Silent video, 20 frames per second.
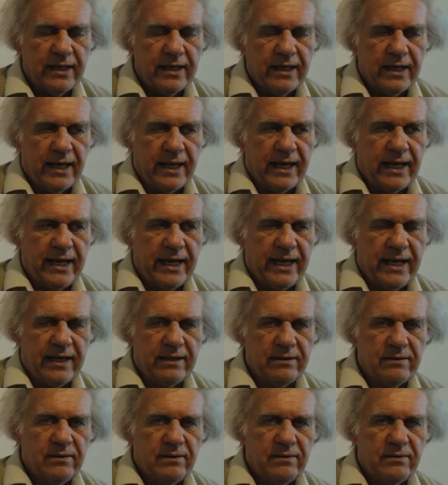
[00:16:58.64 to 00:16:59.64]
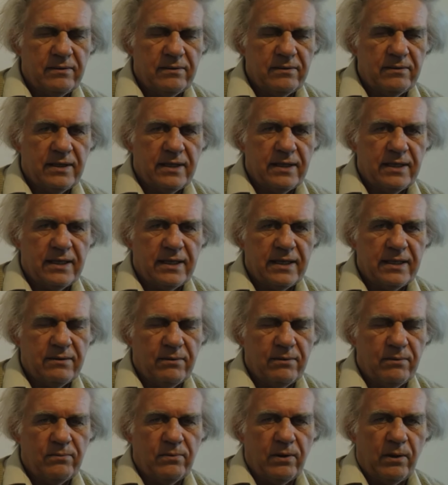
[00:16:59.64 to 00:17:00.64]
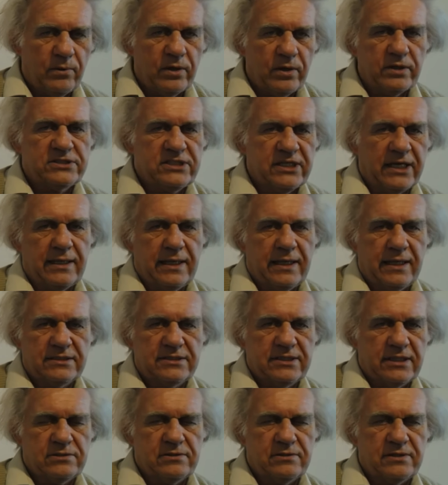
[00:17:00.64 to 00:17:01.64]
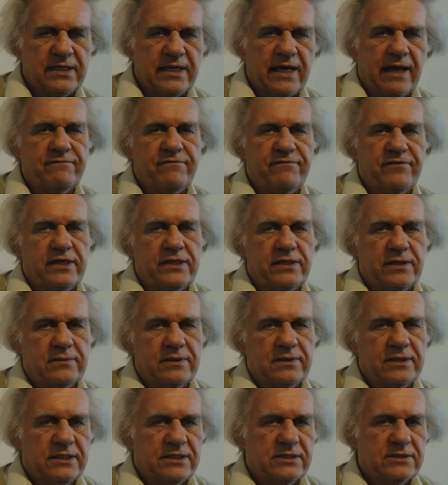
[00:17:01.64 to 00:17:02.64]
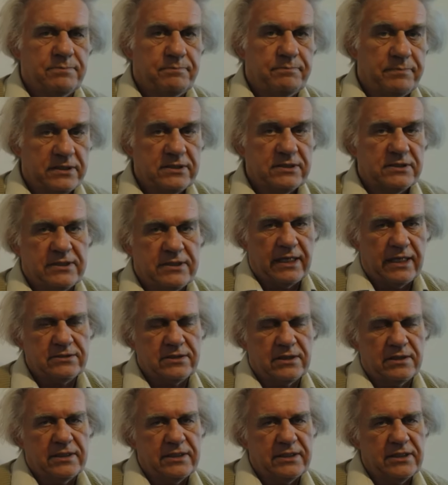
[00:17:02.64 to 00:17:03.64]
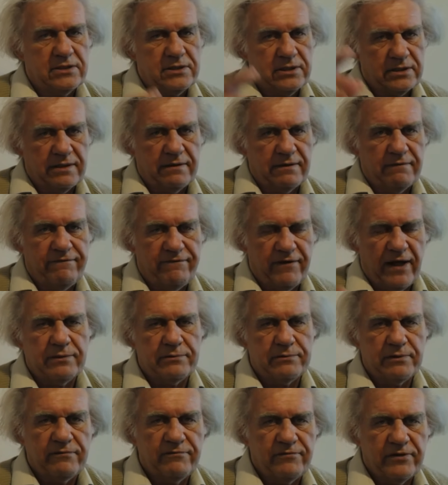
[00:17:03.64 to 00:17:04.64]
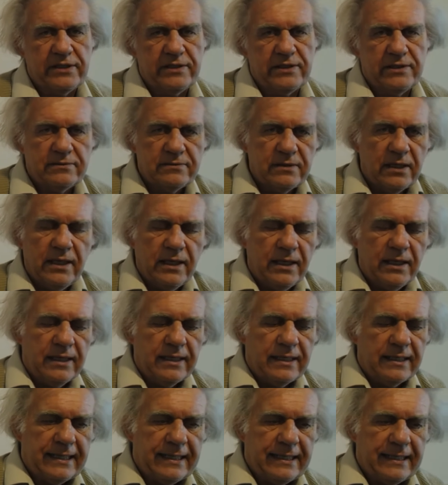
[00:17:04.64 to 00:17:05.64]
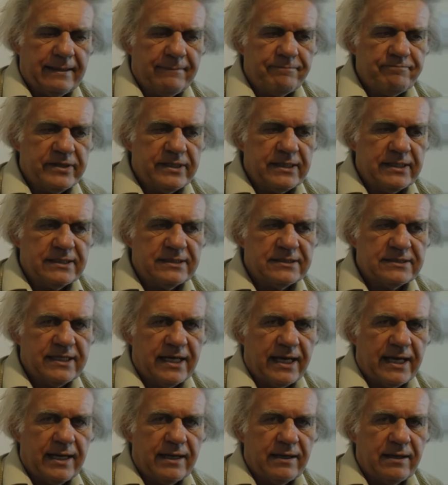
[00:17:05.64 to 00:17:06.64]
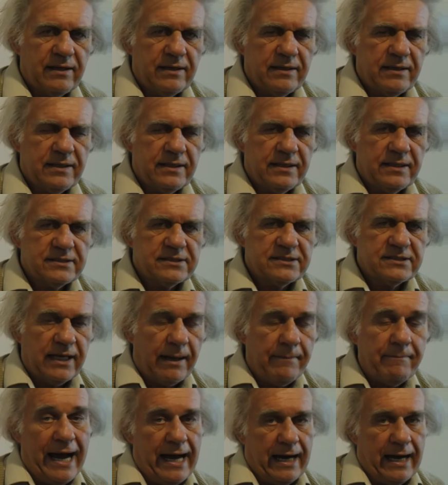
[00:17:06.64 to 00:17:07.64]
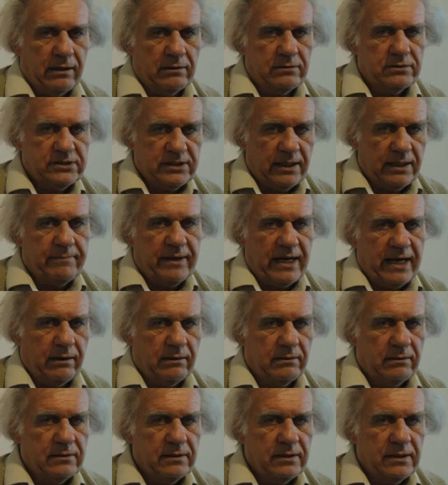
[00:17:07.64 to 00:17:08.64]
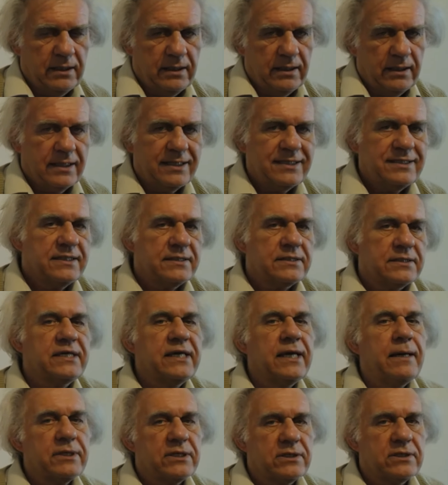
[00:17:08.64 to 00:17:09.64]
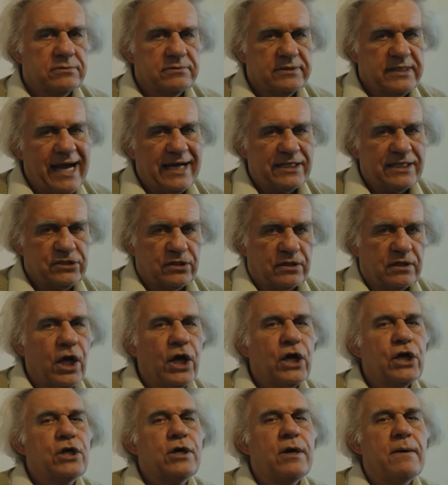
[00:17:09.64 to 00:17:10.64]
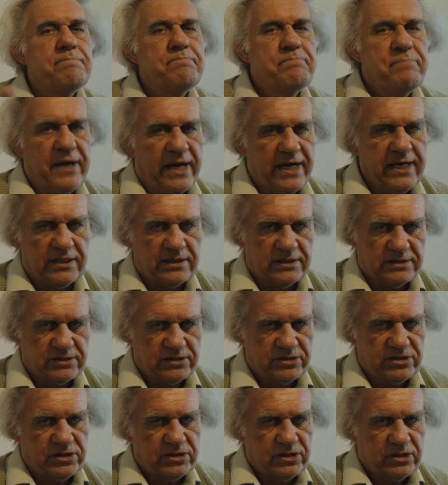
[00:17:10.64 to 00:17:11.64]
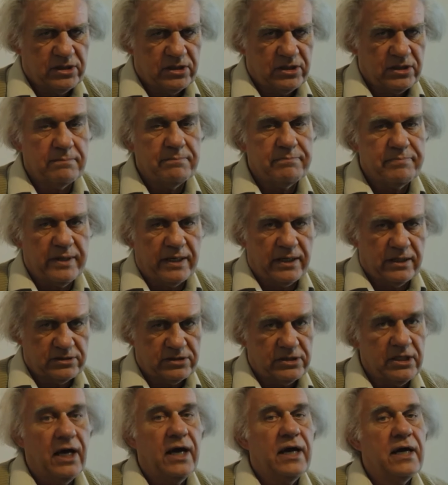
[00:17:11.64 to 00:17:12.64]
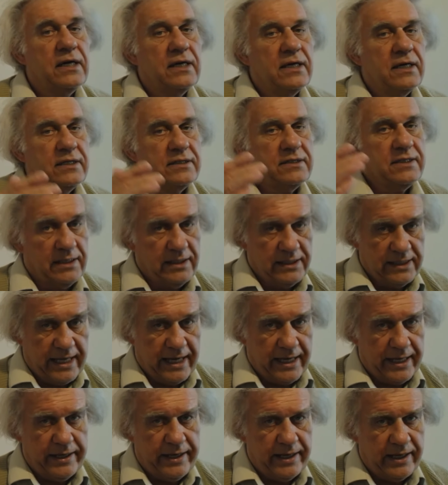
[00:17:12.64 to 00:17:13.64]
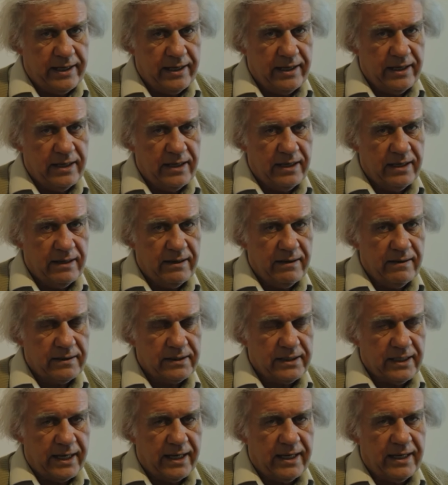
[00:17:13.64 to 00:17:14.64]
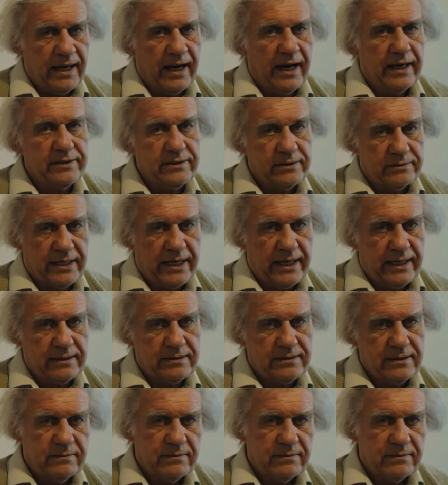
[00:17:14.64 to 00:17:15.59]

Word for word: And uh, what we're saying essentially in that video is because going to lead to the following video um, is that uh, somehow, somehow, the chemical reaction compels, compels the lead, okay, on the right